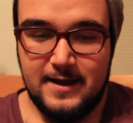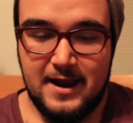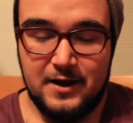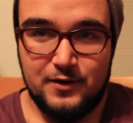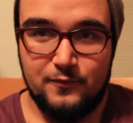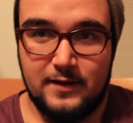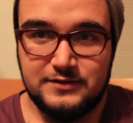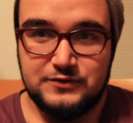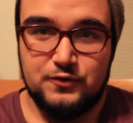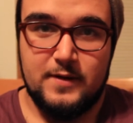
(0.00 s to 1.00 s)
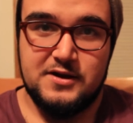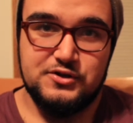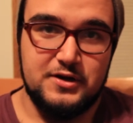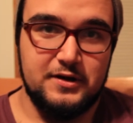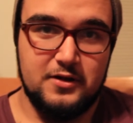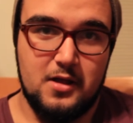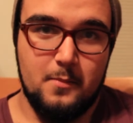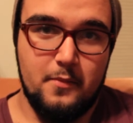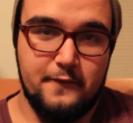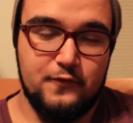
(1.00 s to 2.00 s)
hair restoration
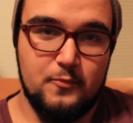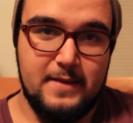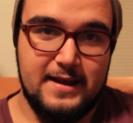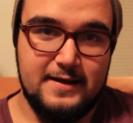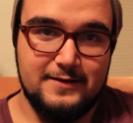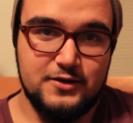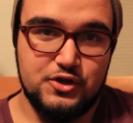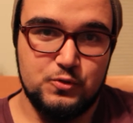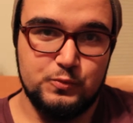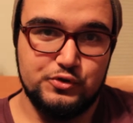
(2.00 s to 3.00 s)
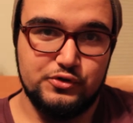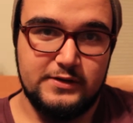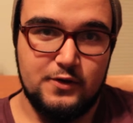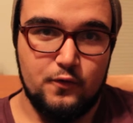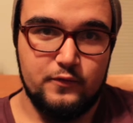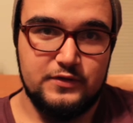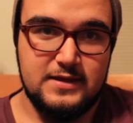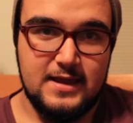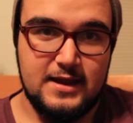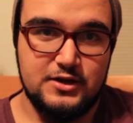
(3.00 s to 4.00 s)
club for men usually over
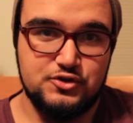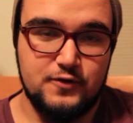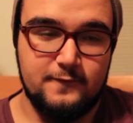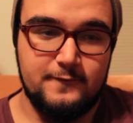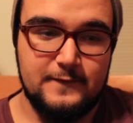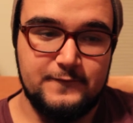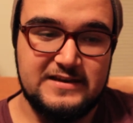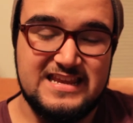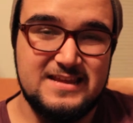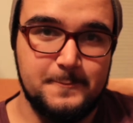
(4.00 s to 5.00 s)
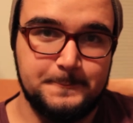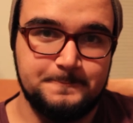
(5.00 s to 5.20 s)
the age of 50.